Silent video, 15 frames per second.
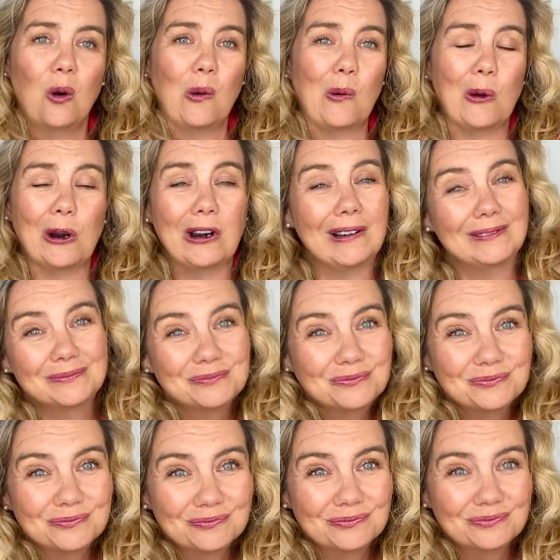or
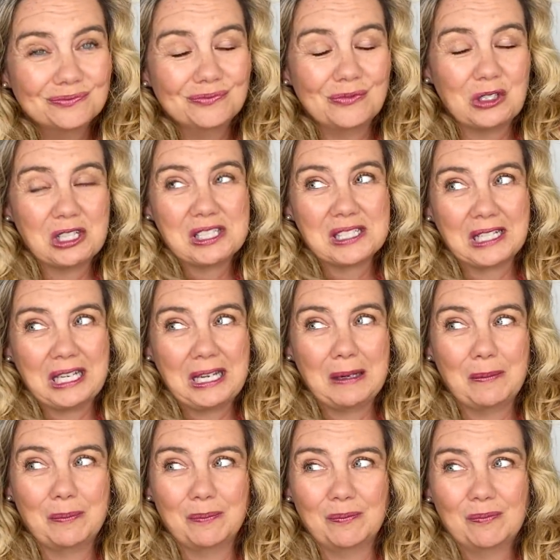just to
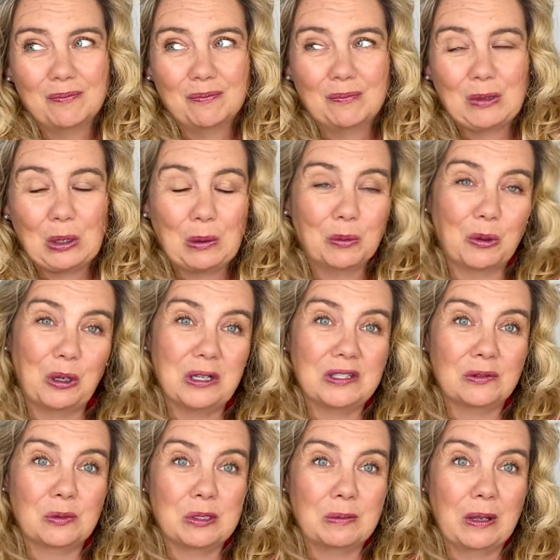keep their employees
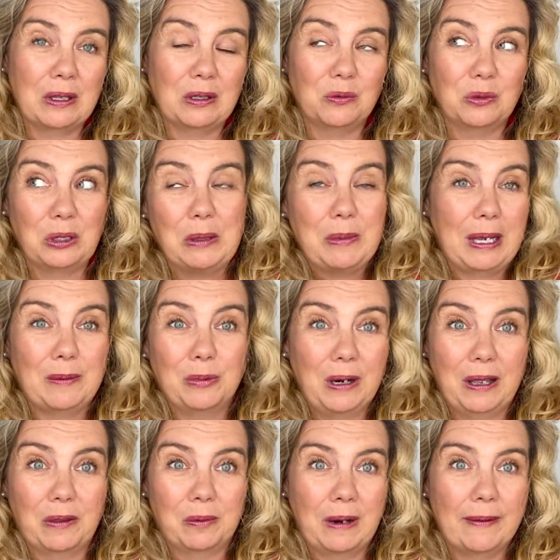from smelling really bad
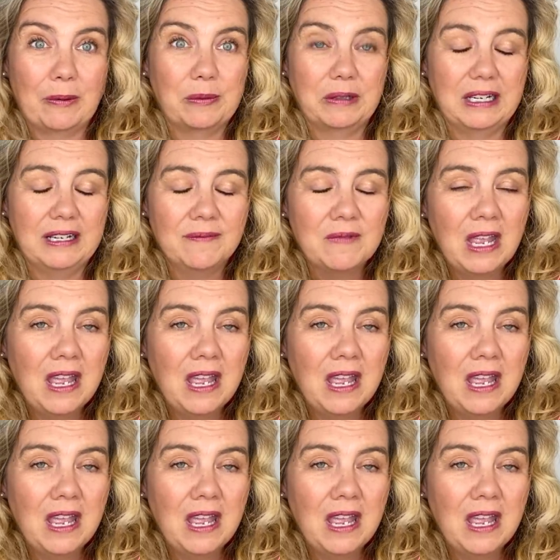breath, probably.